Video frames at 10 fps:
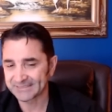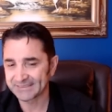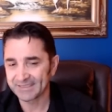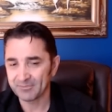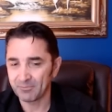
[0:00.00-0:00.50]

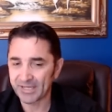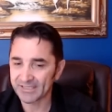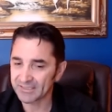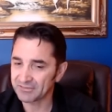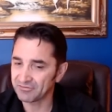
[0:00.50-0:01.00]

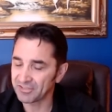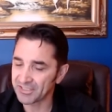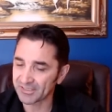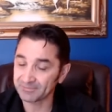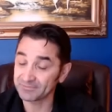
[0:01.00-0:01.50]
ben
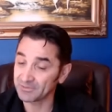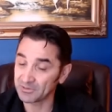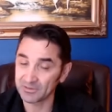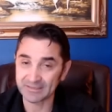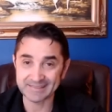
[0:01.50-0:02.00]
Gvir,
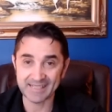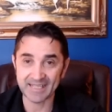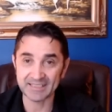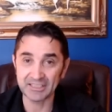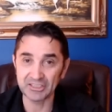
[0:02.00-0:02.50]

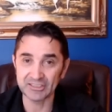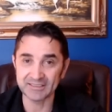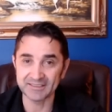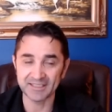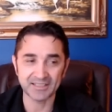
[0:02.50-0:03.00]
not good,
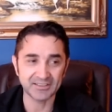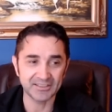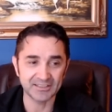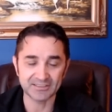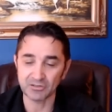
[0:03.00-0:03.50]
not
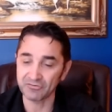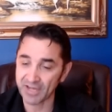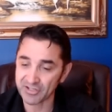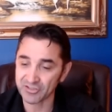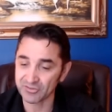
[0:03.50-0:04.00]
good. So
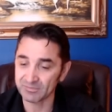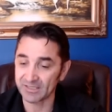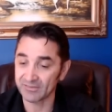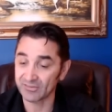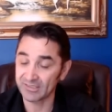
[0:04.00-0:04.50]
fascism
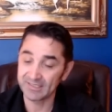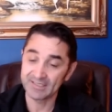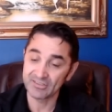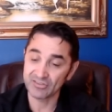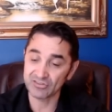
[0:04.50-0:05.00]
is
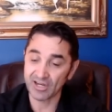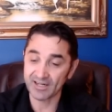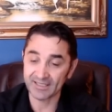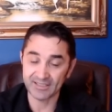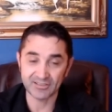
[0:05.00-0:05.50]

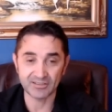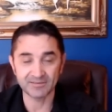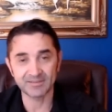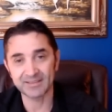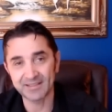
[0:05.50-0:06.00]
starting. Is
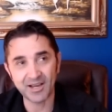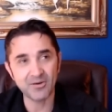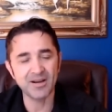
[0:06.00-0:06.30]
now